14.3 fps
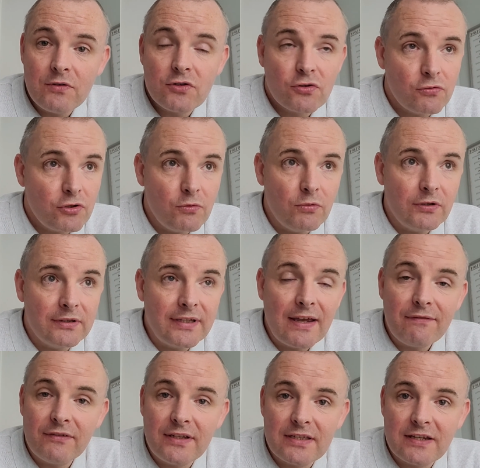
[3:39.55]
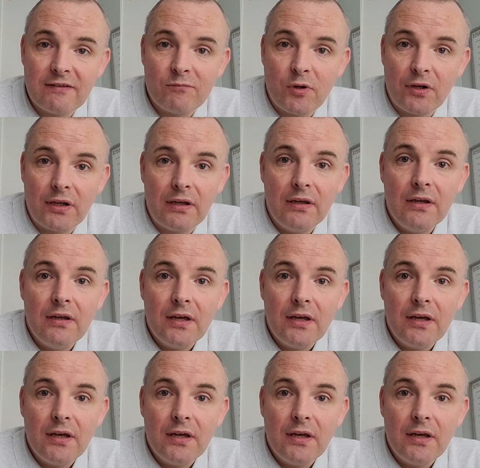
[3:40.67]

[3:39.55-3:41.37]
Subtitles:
so you will definitely save money